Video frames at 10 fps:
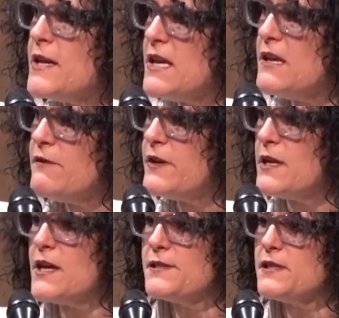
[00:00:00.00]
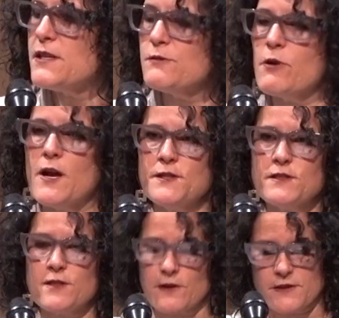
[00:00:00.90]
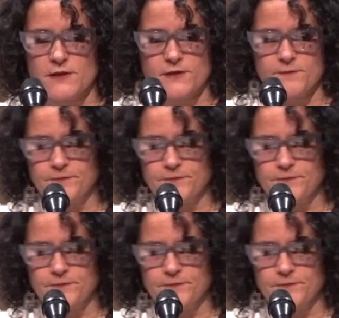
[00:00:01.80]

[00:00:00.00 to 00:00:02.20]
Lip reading: even as things were uncertain.